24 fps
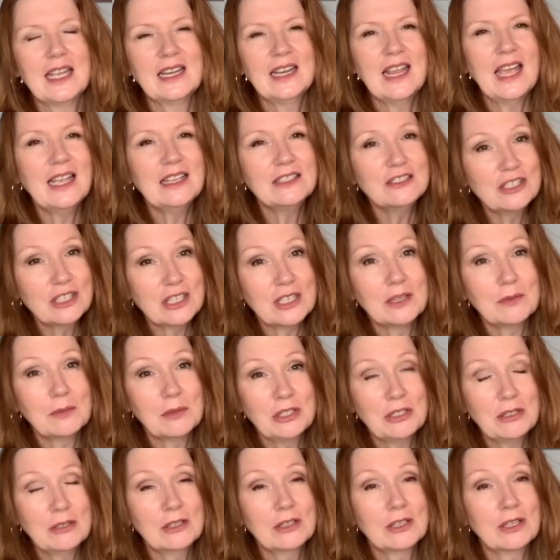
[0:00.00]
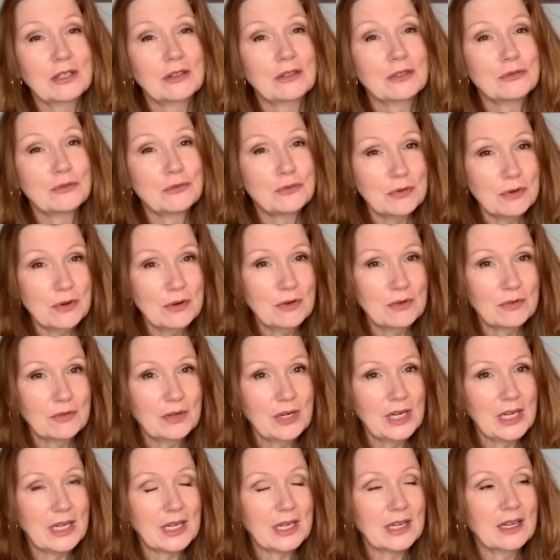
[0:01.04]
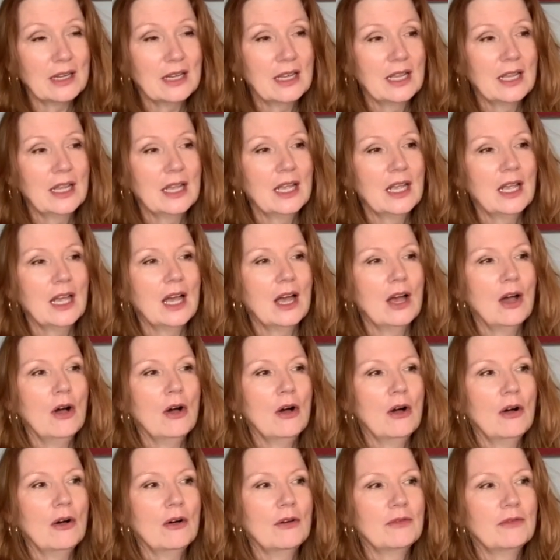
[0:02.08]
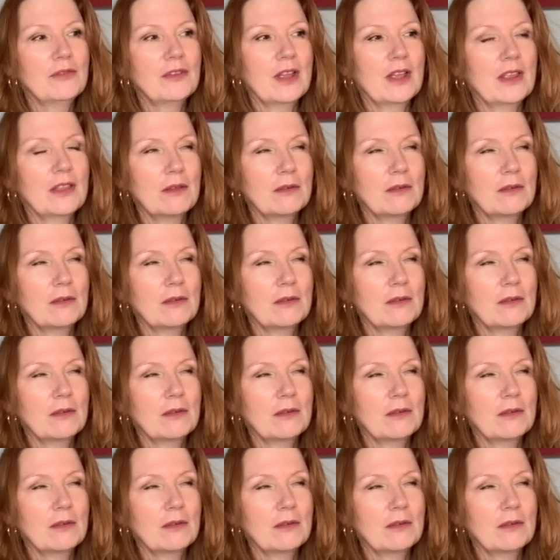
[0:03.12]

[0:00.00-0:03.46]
and actually when you look at the drawing of,